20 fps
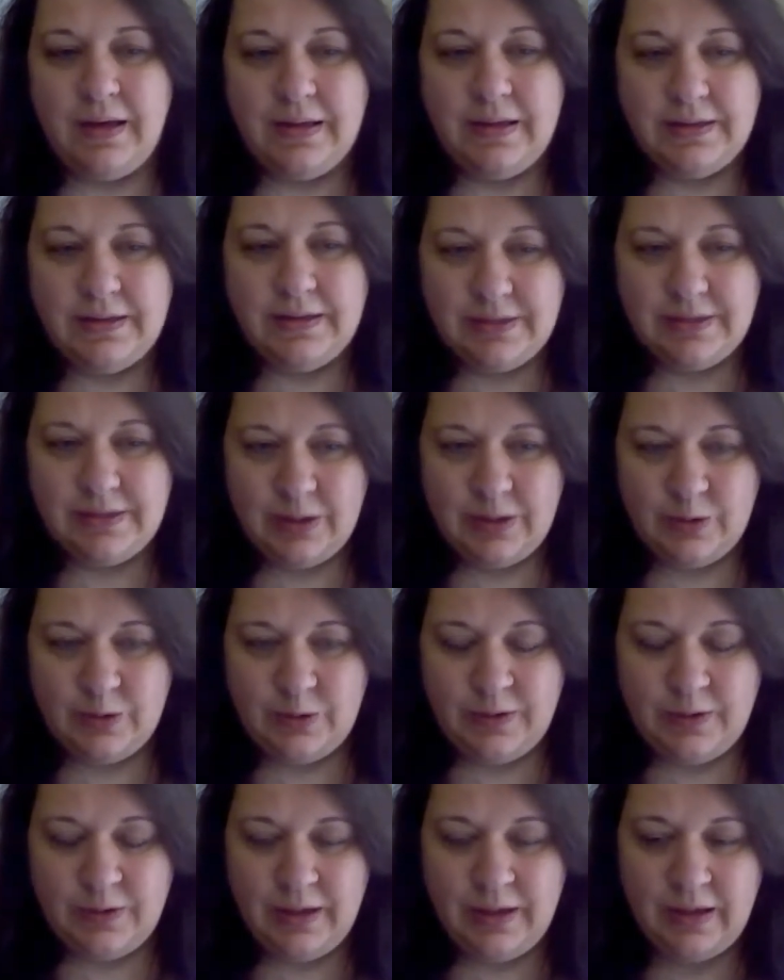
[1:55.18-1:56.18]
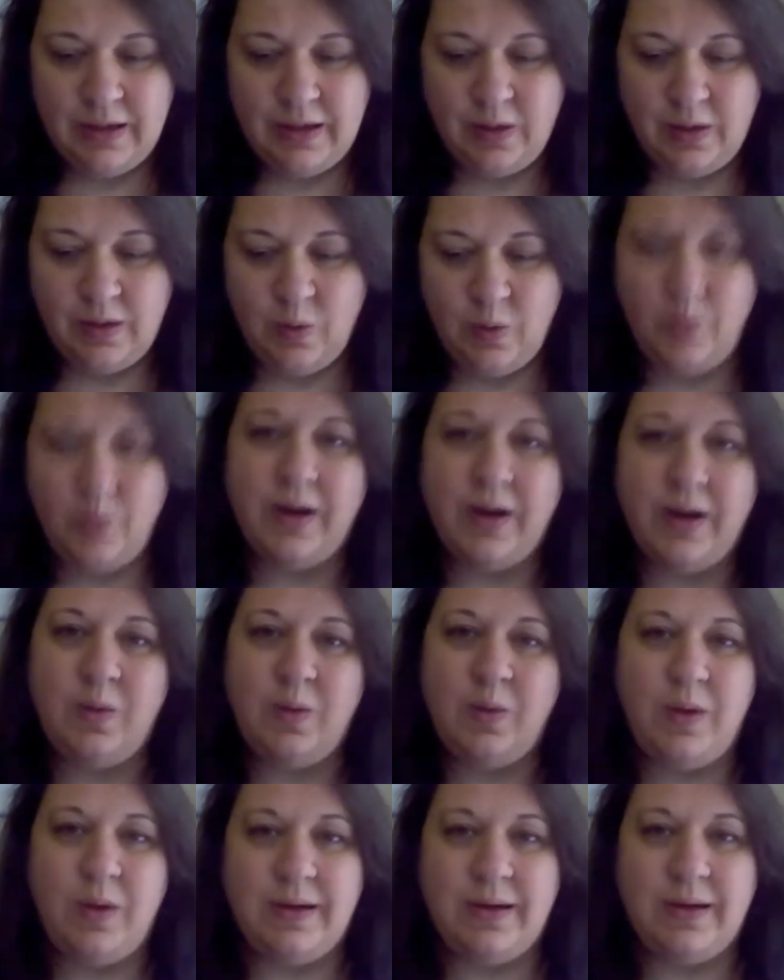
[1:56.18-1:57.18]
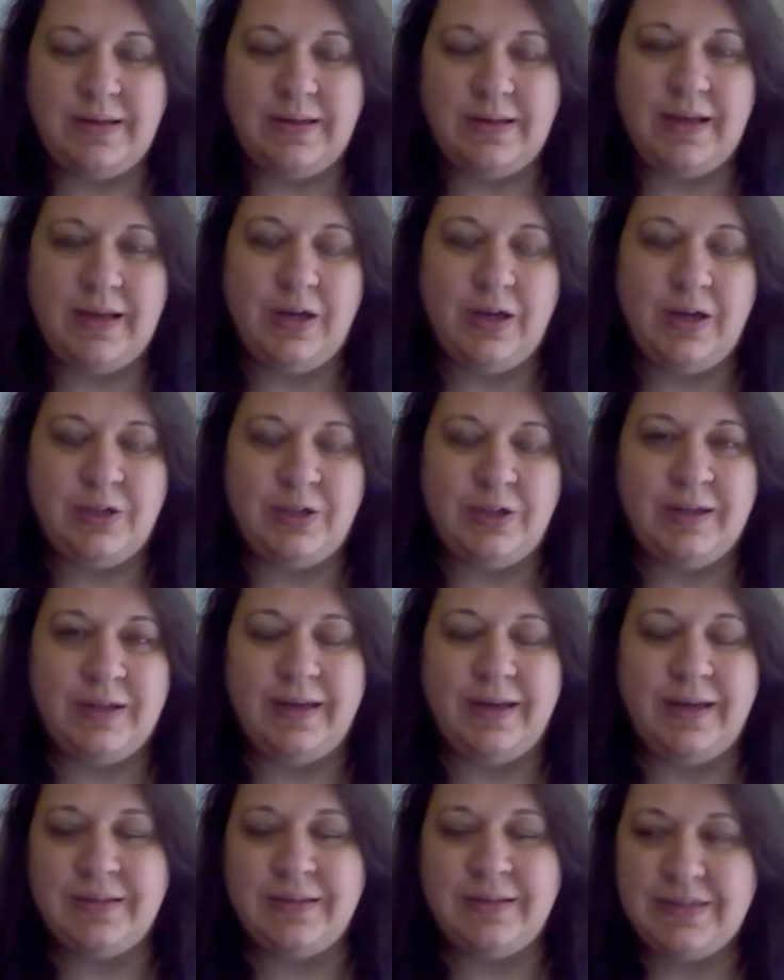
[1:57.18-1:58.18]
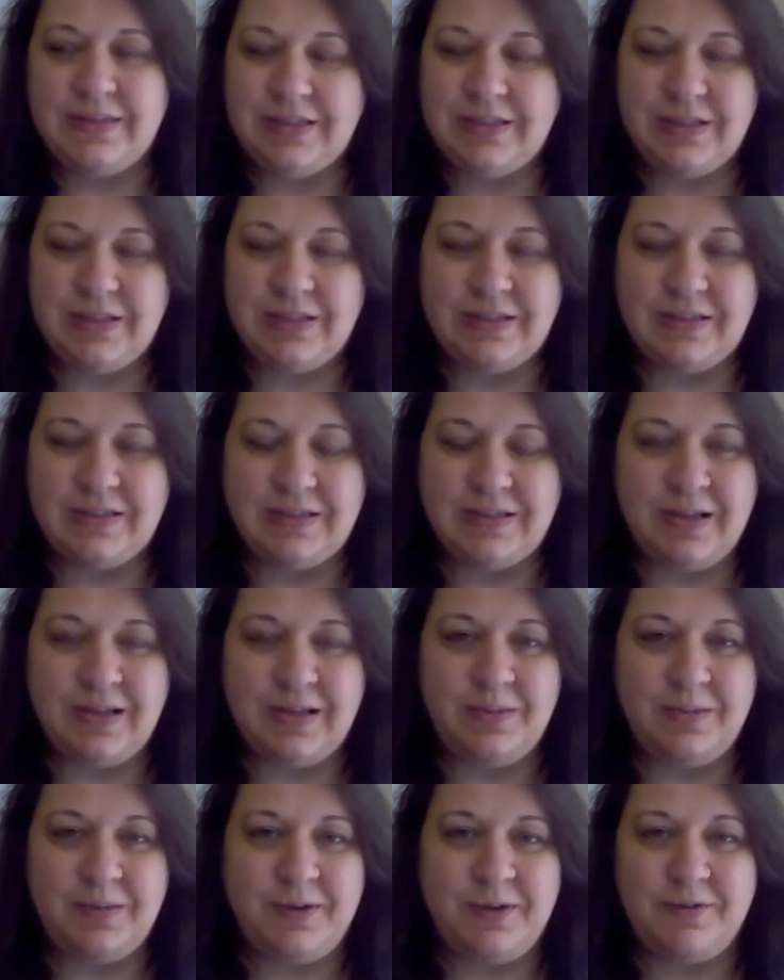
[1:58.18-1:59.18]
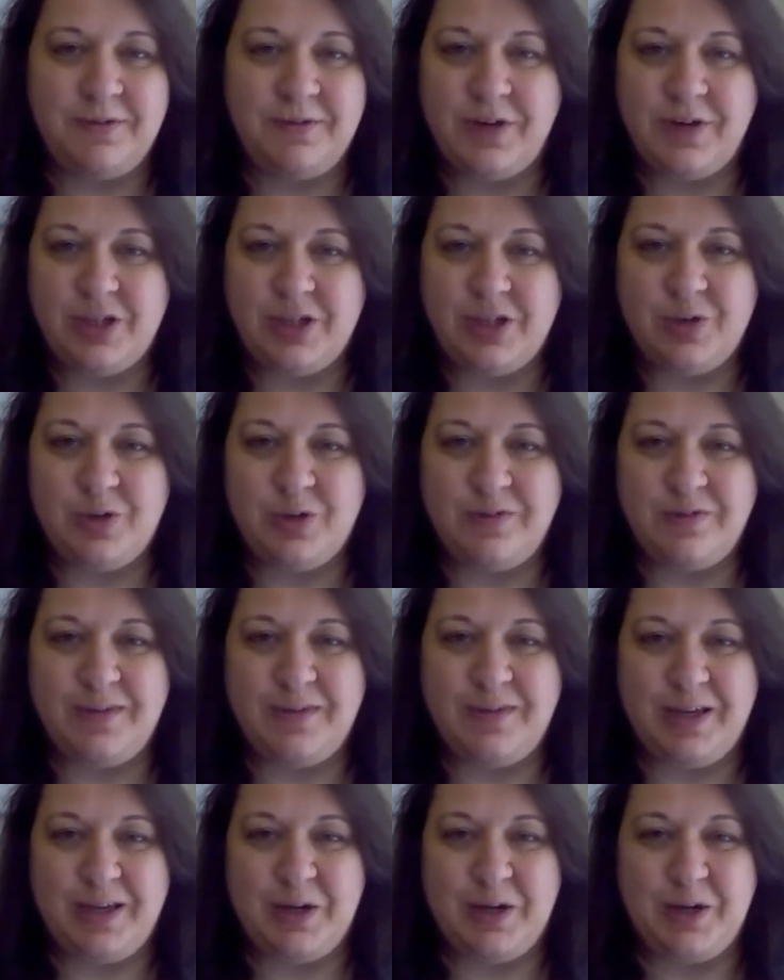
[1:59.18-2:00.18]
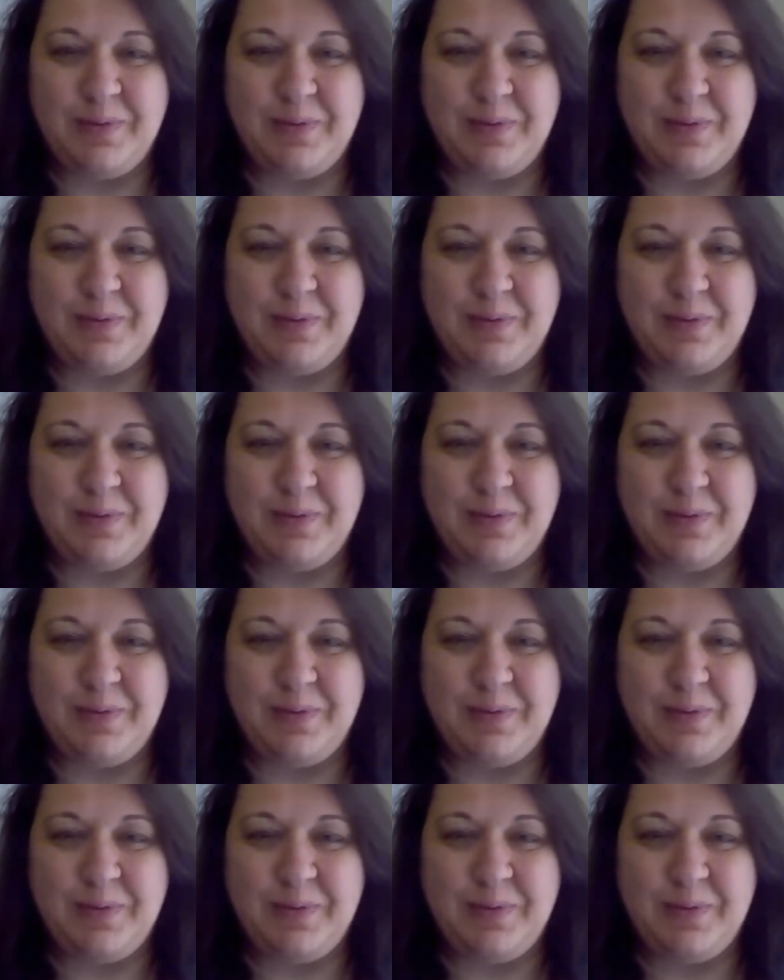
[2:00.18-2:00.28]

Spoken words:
So what I wanted to tell you today, and this is just going to be a very short video,